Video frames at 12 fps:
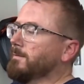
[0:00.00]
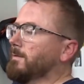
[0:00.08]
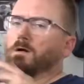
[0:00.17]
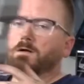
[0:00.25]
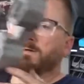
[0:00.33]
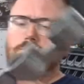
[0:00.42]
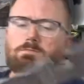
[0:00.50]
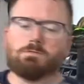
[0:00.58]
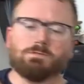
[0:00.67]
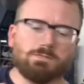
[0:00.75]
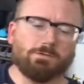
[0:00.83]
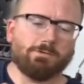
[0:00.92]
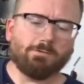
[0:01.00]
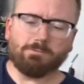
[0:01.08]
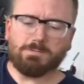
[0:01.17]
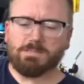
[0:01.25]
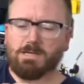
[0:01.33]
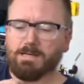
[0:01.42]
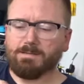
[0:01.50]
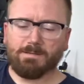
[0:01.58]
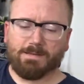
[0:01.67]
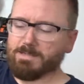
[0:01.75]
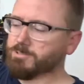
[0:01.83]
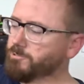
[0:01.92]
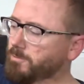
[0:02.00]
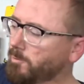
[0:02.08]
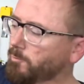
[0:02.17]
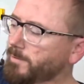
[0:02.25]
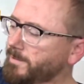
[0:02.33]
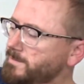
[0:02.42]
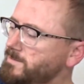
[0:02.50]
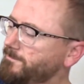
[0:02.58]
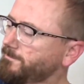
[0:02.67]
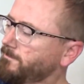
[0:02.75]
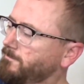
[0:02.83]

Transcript: All right, so your side that has your O-rings